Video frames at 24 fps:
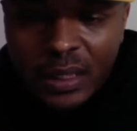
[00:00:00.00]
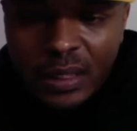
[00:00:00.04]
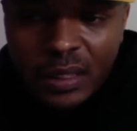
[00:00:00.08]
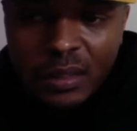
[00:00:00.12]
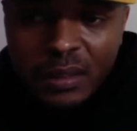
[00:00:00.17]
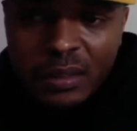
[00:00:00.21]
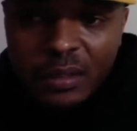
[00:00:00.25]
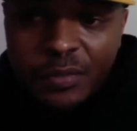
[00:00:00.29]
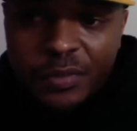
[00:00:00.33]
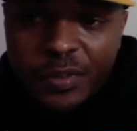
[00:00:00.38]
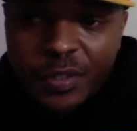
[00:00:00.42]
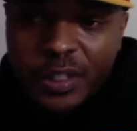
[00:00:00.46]

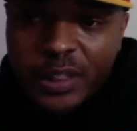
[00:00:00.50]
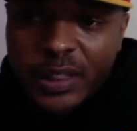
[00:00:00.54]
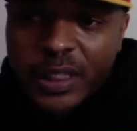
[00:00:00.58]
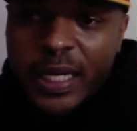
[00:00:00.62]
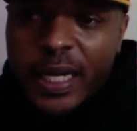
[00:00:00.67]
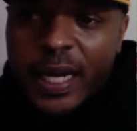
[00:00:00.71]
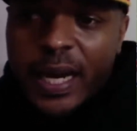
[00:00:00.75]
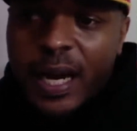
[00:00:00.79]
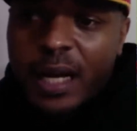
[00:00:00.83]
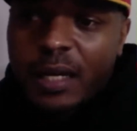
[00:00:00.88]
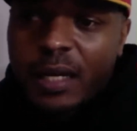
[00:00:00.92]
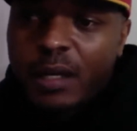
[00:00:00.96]
So first
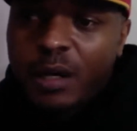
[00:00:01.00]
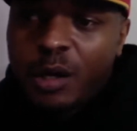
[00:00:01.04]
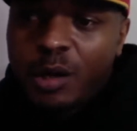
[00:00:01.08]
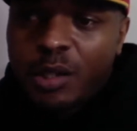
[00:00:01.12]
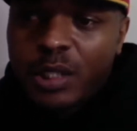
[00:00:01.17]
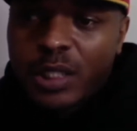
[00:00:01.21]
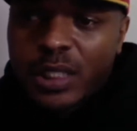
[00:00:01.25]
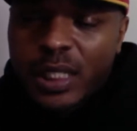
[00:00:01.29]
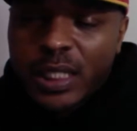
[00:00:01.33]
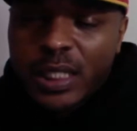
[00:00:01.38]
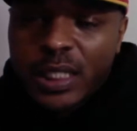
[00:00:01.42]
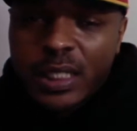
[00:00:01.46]
thing I
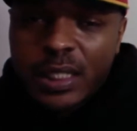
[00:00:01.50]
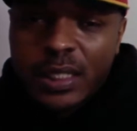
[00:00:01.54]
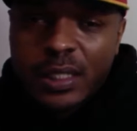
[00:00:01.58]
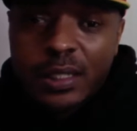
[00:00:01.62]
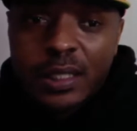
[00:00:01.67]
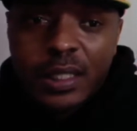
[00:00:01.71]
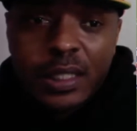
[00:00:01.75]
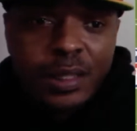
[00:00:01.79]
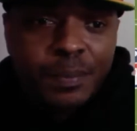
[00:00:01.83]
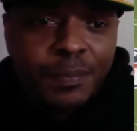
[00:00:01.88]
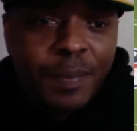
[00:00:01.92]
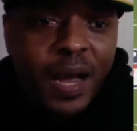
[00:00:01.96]
noticed in
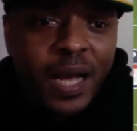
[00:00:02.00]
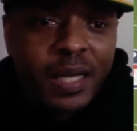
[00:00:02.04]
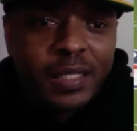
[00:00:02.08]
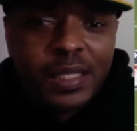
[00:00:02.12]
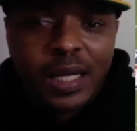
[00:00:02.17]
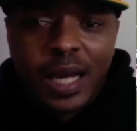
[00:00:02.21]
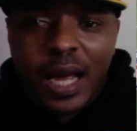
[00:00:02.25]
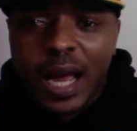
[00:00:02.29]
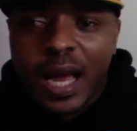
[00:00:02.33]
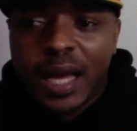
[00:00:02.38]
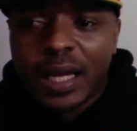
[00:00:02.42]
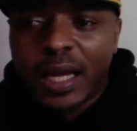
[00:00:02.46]
this batch
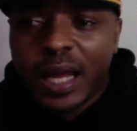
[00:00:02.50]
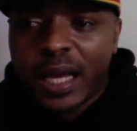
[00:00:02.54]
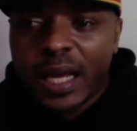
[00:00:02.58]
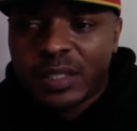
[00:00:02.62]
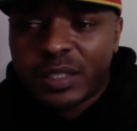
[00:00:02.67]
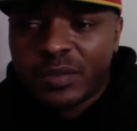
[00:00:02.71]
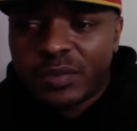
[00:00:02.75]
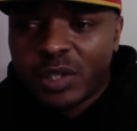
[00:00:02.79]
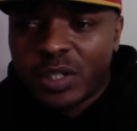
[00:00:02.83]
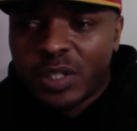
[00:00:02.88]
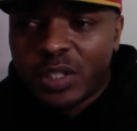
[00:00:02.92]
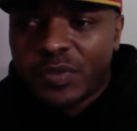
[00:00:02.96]
of
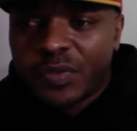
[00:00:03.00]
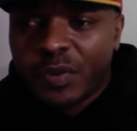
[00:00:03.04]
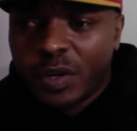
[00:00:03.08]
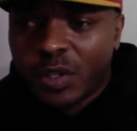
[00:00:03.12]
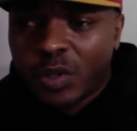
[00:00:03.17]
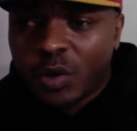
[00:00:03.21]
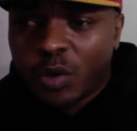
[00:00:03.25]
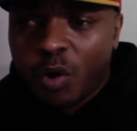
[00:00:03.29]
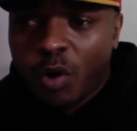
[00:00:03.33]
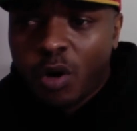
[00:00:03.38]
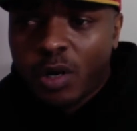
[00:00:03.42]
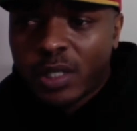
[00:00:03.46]
highlights for this
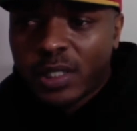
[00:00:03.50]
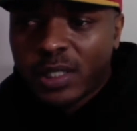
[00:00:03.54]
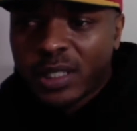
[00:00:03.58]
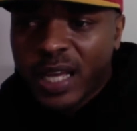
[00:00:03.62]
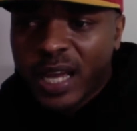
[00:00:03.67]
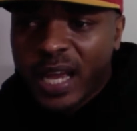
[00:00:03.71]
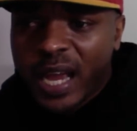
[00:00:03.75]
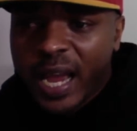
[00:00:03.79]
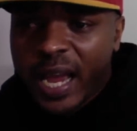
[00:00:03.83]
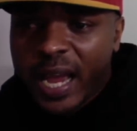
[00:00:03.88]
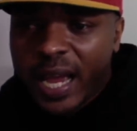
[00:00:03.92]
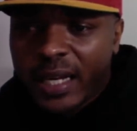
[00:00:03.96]
first quarter is
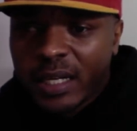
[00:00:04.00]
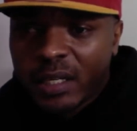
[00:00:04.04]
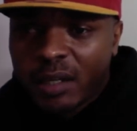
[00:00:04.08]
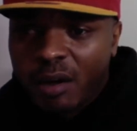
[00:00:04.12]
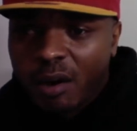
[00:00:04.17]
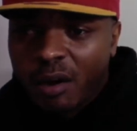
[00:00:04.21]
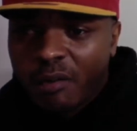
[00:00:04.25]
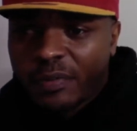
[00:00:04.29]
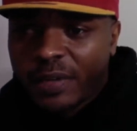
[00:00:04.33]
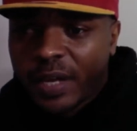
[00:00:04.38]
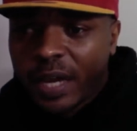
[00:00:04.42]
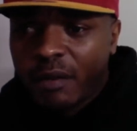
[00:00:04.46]
they handing
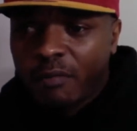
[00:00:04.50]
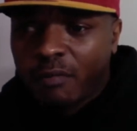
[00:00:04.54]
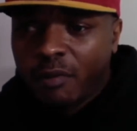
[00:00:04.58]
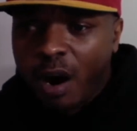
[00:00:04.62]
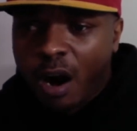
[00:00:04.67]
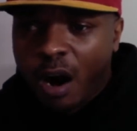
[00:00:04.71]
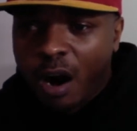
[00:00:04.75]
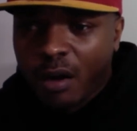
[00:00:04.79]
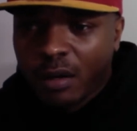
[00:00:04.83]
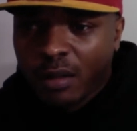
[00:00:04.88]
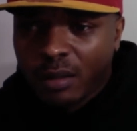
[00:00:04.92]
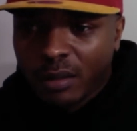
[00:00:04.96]
off that
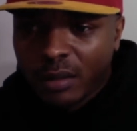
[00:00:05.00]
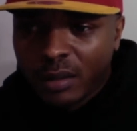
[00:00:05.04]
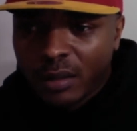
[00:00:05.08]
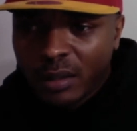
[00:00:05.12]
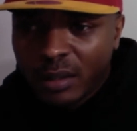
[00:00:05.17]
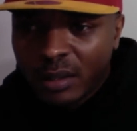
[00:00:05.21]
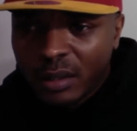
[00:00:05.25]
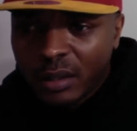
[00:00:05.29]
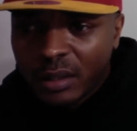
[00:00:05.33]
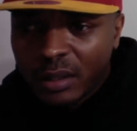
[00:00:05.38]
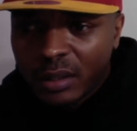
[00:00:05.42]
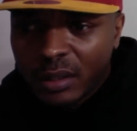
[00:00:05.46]
rock.
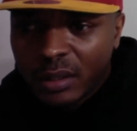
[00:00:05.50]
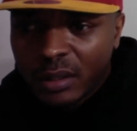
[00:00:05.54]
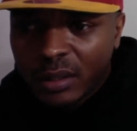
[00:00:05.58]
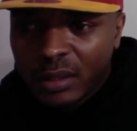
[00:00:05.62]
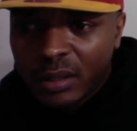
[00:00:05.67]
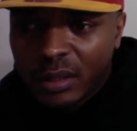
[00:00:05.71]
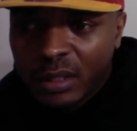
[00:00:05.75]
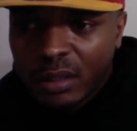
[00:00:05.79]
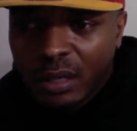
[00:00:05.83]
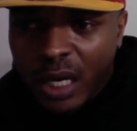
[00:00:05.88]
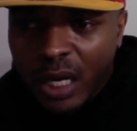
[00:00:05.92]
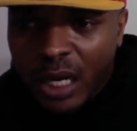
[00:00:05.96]

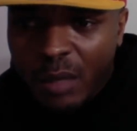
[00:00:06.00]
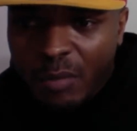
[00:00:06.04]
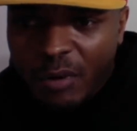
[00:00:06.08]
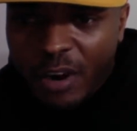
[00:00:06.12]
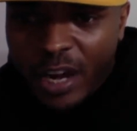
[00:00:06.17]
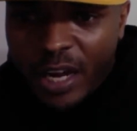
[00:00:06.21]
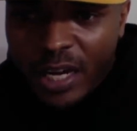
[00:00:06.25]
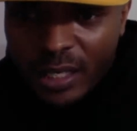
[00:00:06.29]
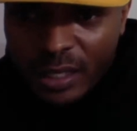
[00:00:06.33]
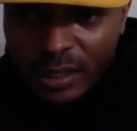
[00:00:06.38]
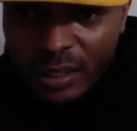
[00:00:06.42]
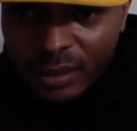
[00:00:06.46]
Okay,
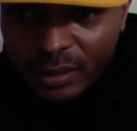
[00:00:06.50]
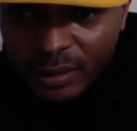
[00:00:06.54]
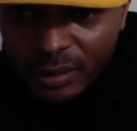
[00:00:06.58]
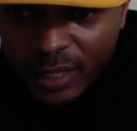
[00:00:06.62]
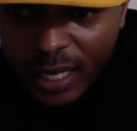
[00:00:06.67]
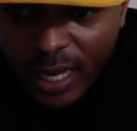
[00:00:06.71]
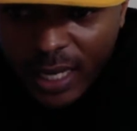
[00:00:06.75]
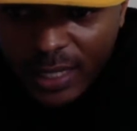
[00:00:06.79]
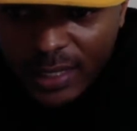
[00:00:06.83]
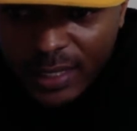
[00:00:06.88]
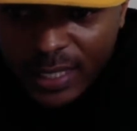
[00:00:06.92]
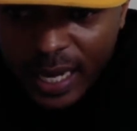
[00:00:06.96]
Brady,
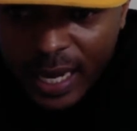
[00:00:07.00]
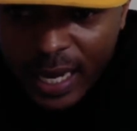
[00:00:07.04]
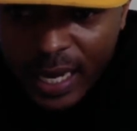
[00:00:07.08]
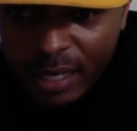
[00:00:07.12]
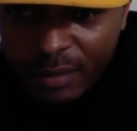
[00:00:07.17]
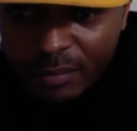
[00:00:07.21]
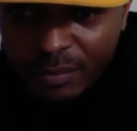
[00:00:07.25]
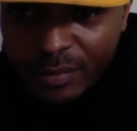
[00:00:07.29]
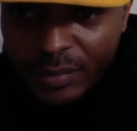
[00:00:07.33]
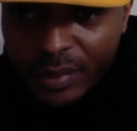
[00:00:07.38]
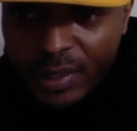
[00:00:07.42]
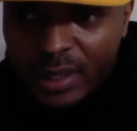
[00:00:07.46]
got
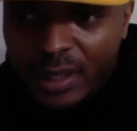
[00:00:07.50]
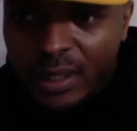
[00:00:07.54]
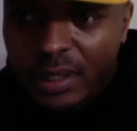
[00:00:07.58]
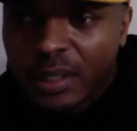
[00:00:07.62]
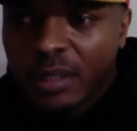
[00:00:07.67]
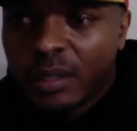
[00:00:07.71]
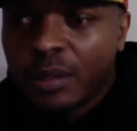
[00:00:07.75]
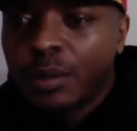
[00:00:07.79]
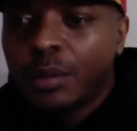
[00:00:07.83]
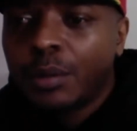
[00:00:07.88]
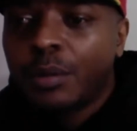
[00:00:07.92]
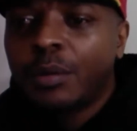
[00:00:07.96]
time.
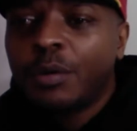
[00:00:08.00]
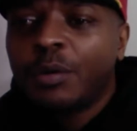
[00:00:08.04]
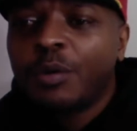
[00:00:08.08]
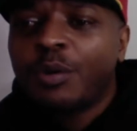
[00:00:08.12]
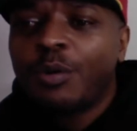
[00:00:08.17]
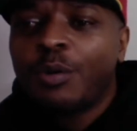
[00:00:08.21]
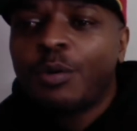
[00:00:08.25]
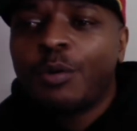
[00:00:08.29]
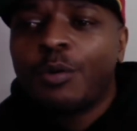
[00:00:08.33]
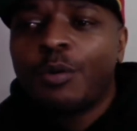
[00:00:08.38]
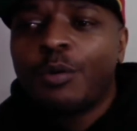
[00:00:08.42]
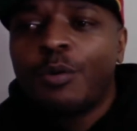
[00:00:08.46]

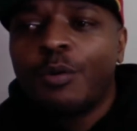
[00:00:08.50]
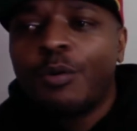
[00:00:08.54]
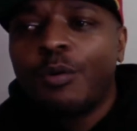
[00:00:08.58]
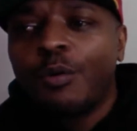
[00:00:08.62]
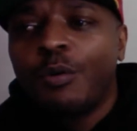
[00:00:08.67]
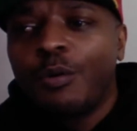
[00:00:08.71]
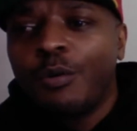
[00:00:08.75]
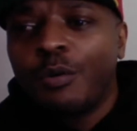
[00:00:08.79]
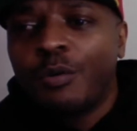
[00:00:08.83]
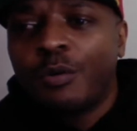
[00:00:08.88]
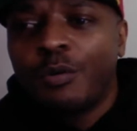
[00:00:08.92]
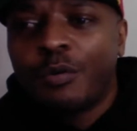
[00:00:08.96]

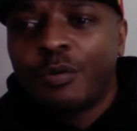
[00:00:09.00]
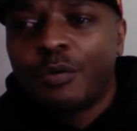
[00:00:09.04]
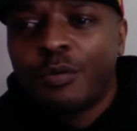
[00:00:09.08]
Oh.